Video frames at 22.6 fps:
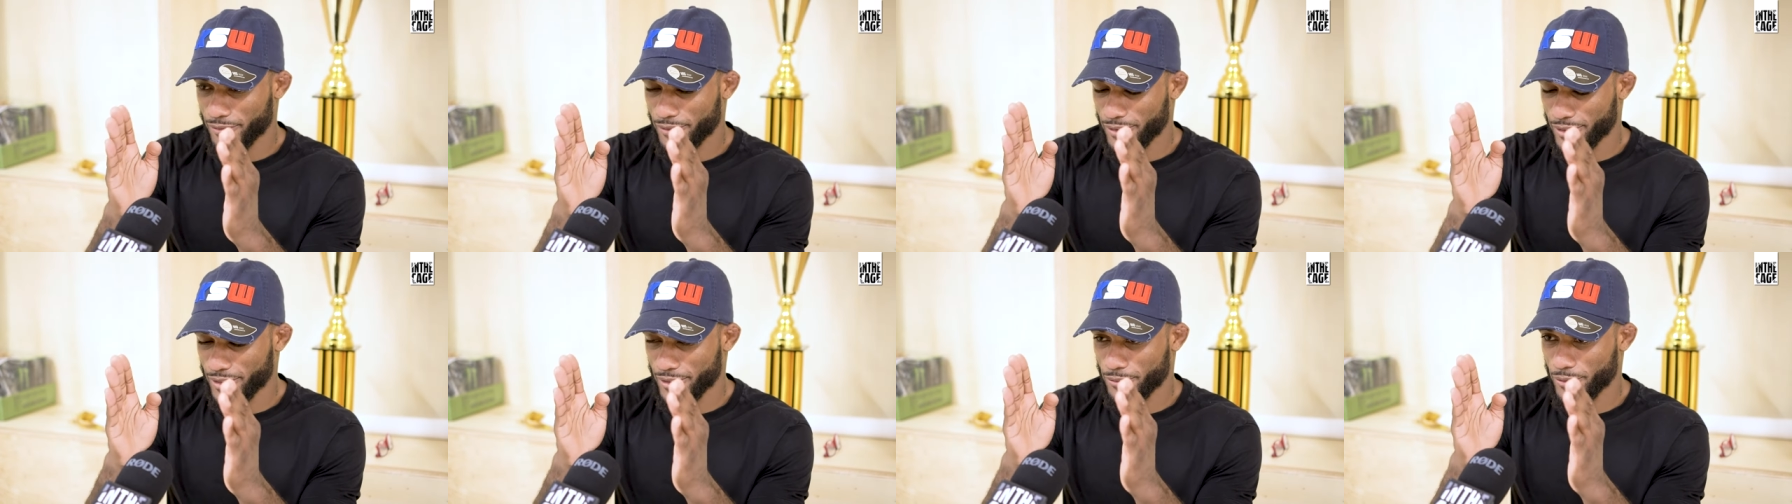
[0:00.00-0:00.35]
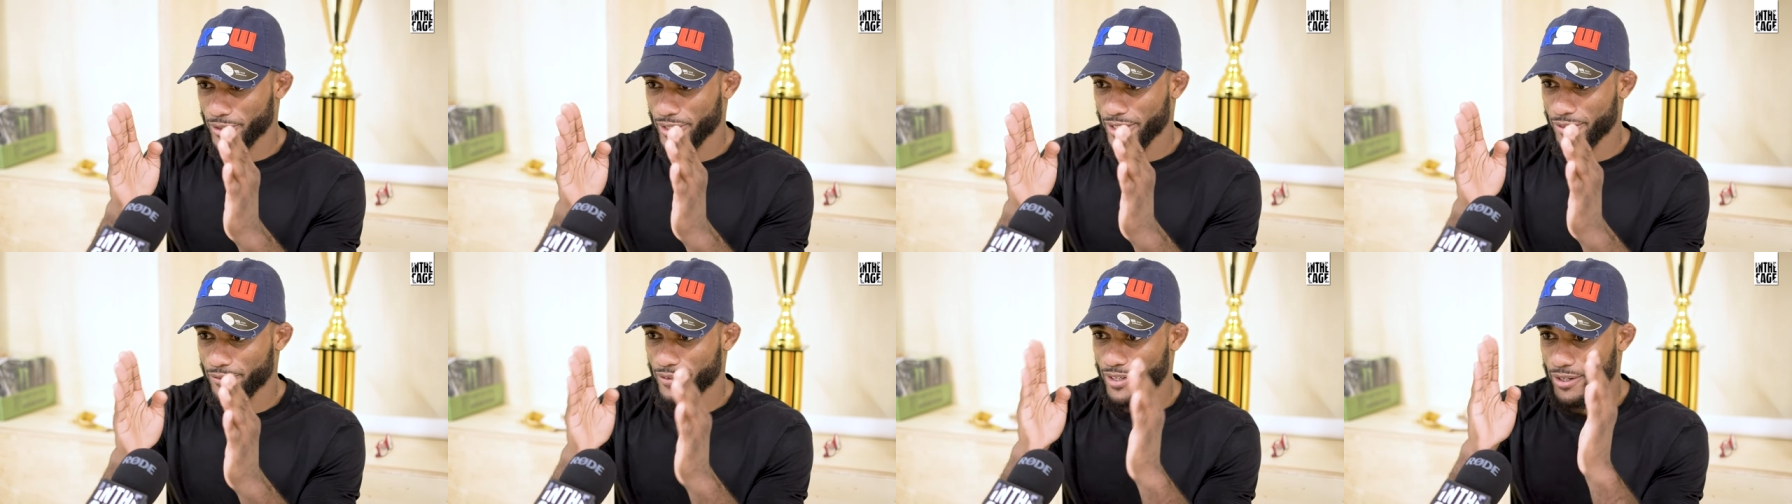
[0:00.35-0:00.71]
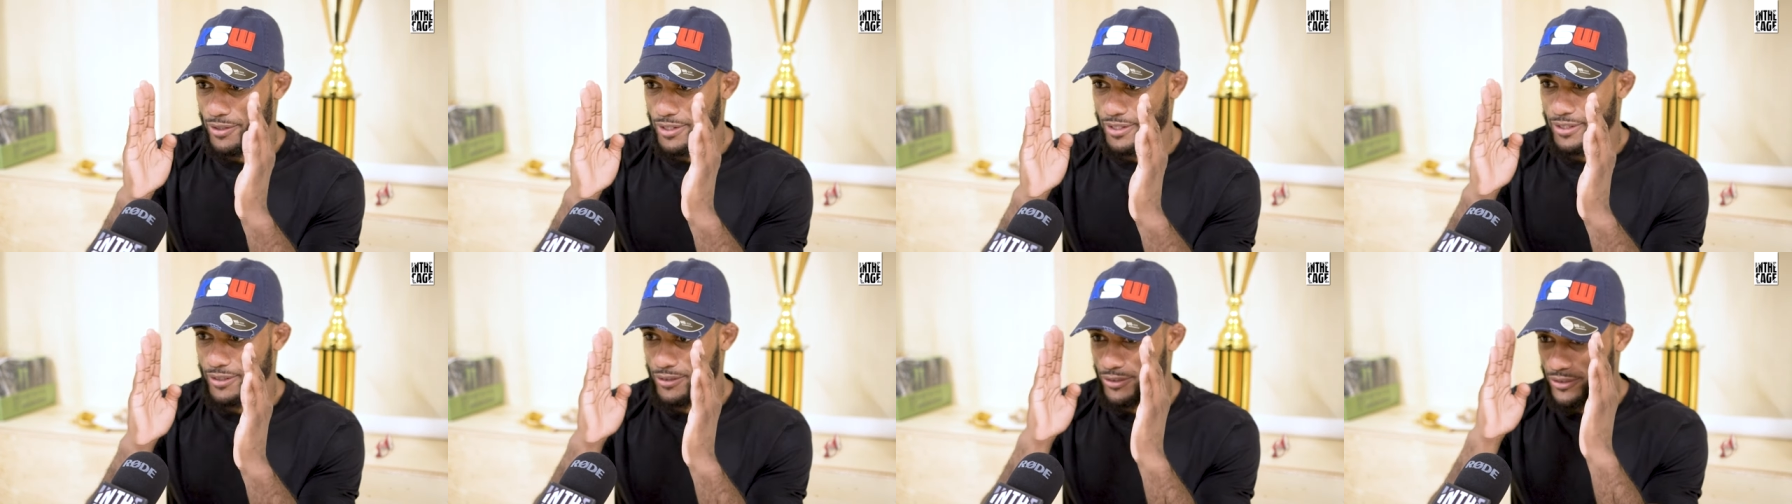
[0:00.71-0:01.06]
uh,
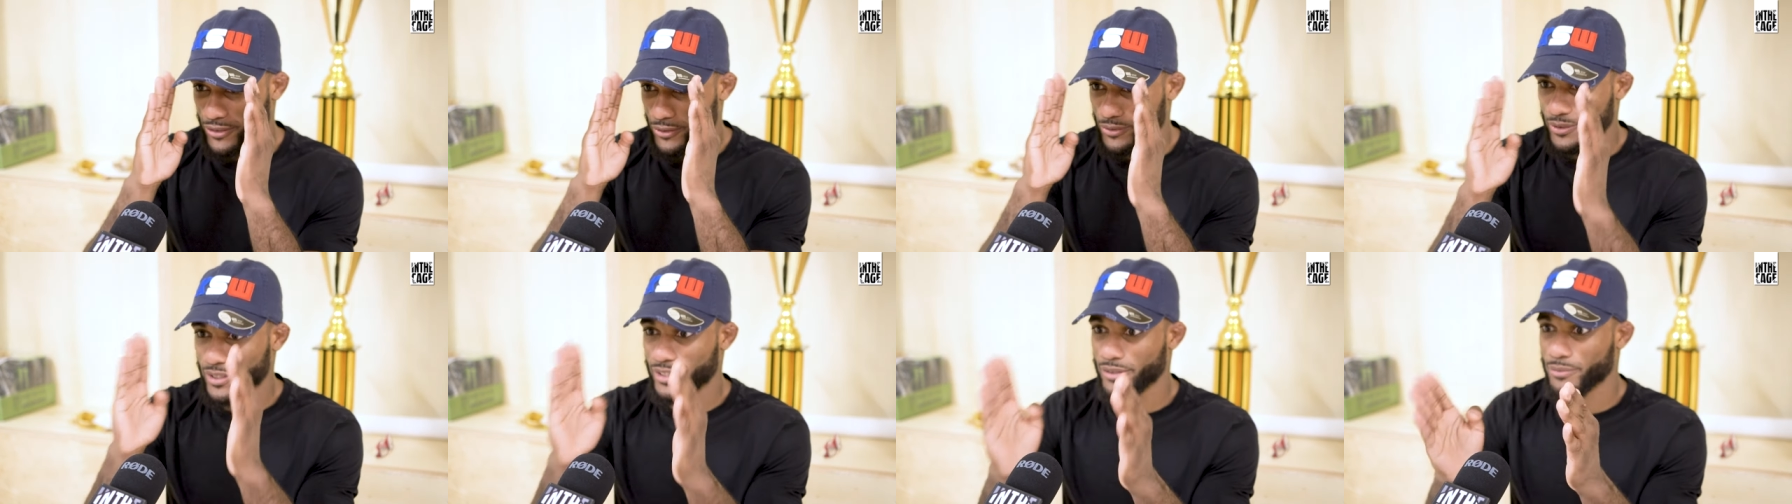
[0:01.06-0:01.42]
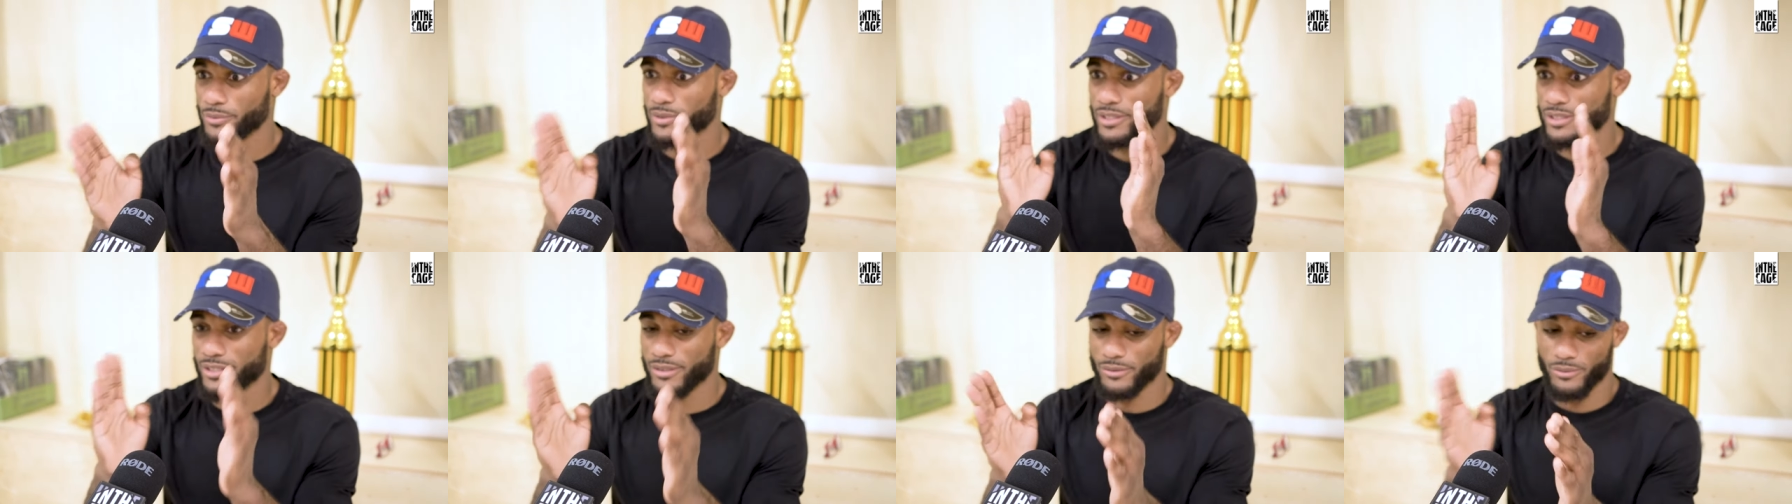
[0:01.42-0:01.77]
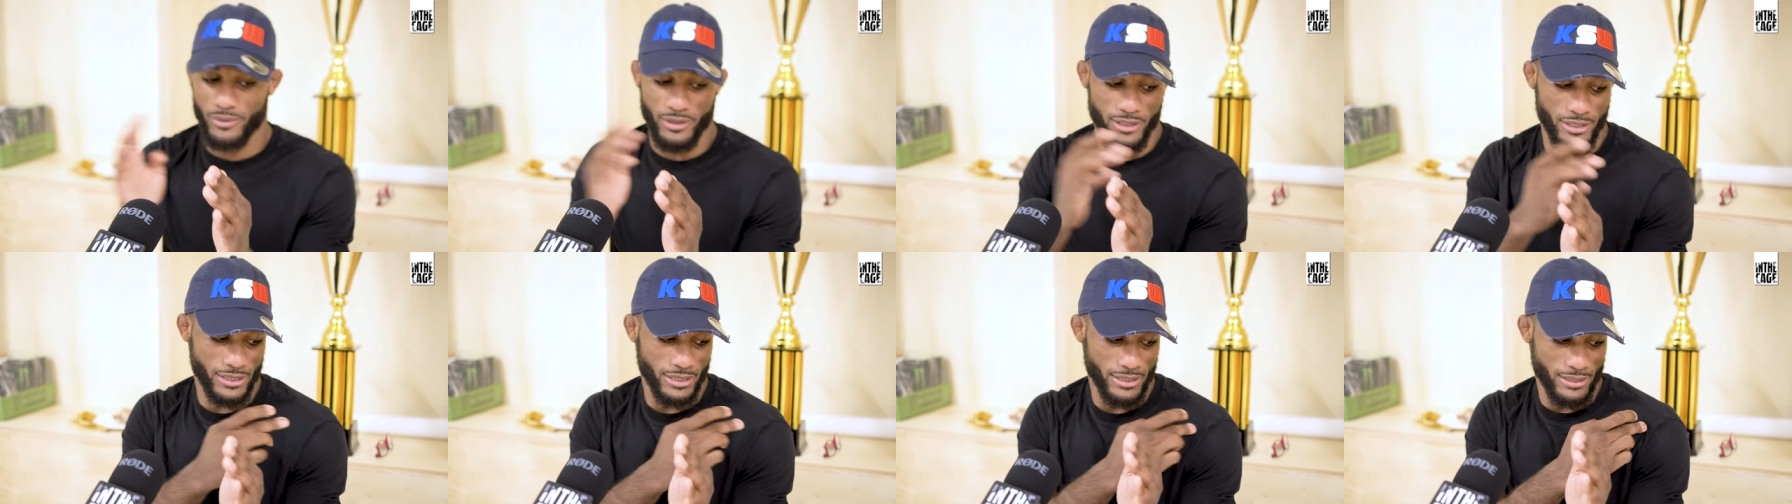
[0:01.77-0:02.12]
very concentrated with,
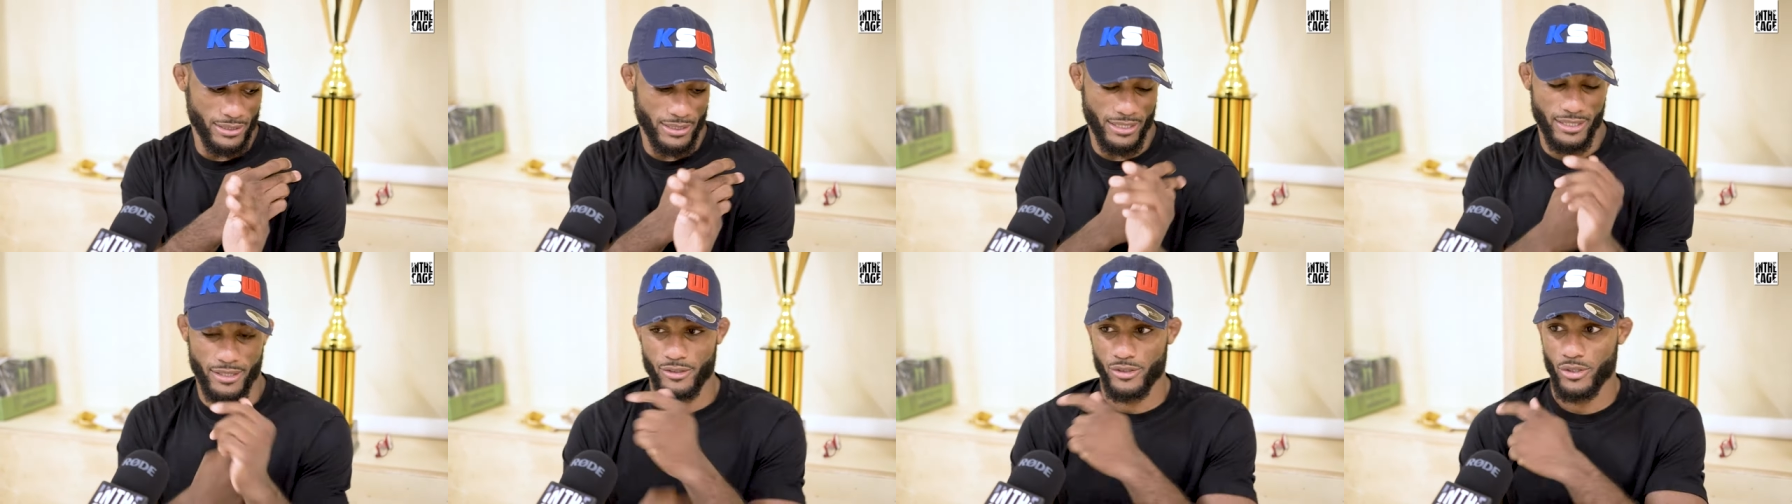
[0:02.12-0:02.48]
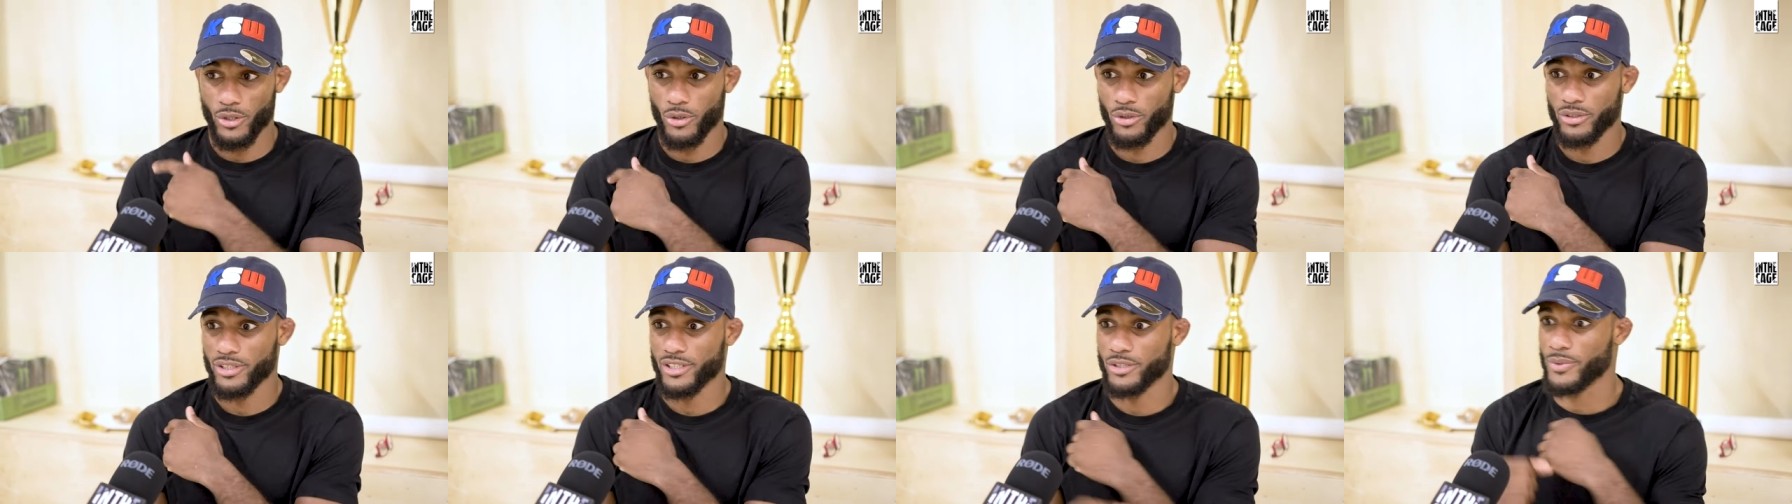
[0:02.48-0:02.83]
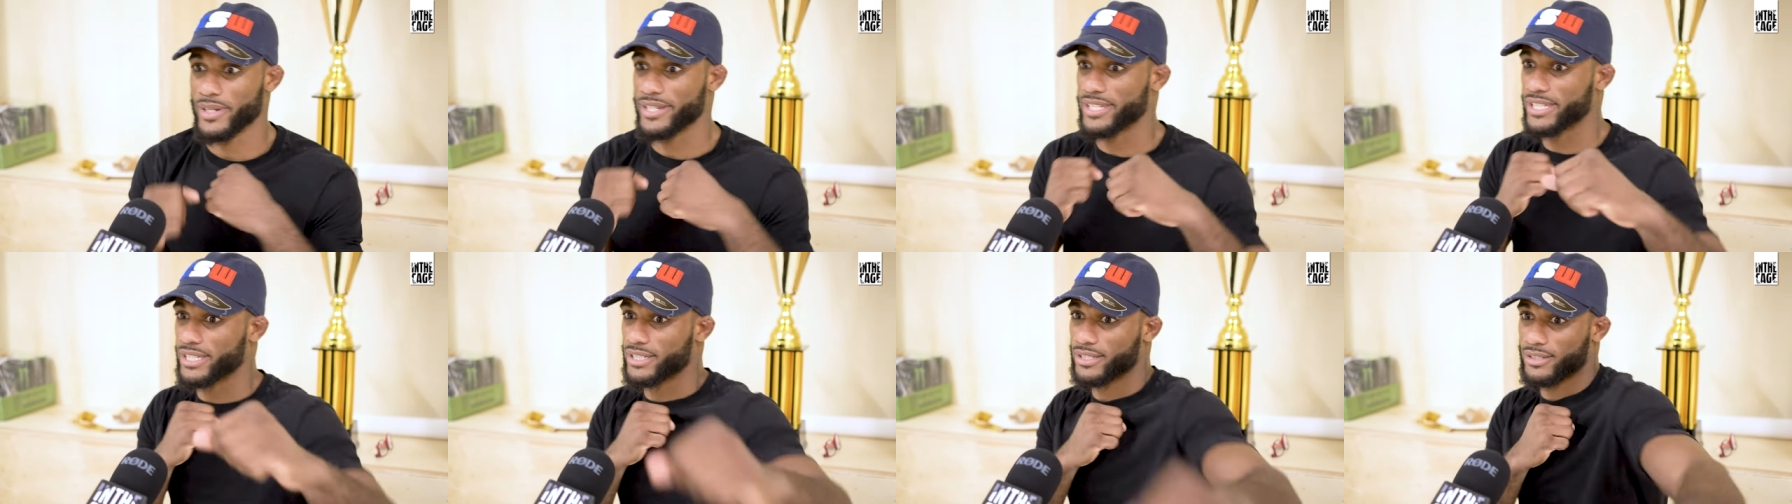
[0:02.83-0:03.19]
with shoulders
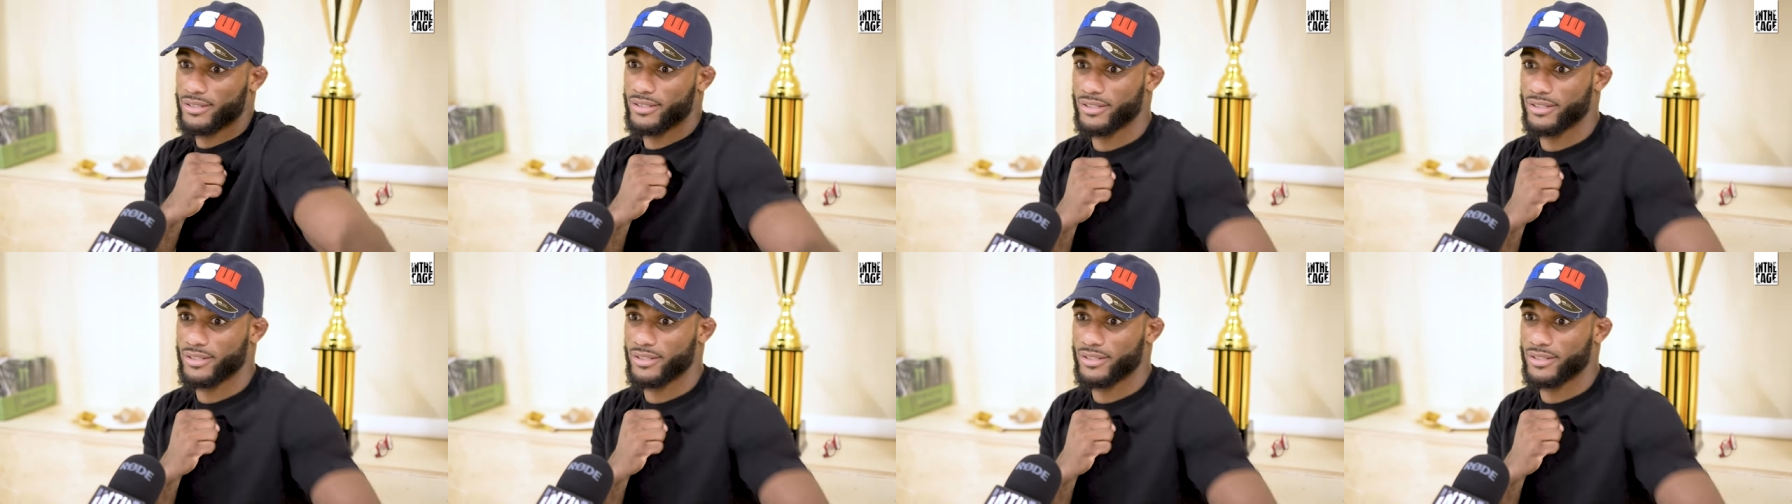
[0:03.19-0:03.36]
when he,